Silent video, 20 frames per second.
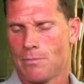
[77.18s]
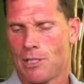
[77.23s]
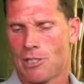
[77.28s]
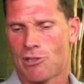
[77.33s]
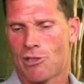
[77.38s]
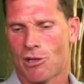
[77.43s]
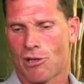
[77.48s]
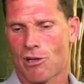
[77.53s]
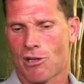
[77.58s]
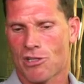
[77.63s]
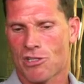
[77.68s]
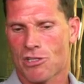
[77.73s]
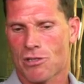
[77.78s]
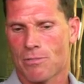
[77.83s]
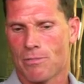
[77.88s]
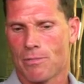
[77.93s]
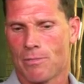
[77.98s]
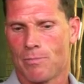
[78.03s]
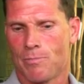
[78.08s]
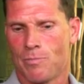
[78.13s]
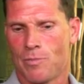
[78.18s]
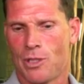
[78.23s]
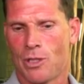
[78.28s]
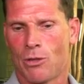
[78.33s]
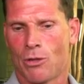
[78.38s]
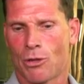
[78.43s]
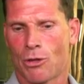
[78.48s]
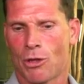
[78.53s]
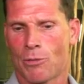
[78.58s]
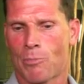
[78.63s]
It took us, you
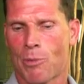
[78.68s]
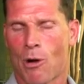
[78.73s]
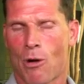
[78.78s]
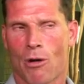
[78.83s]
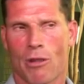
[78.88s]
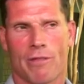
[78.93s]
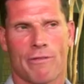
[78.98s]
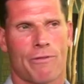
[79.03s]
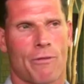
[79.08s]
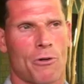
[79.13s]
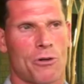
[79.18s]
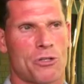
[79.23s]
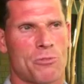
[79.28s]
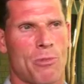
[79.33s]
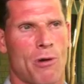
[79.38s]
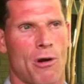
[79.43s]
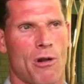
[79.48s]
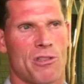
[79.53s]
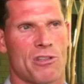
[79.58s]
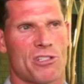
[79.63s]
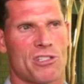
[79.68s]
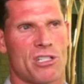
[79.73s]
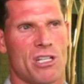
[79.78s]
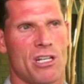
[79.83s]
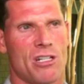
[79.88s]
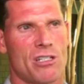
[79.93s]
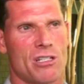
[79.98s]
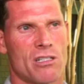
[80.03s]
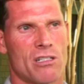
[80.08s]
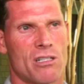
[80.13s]
know, a good part of the first part of the
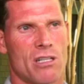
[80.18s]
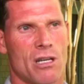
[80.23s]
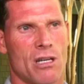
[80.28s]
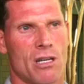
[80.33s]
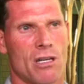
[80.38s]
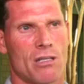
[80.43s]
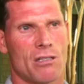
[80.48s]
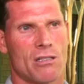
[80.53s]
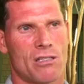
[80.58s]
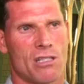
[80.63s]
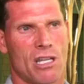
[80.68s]
season to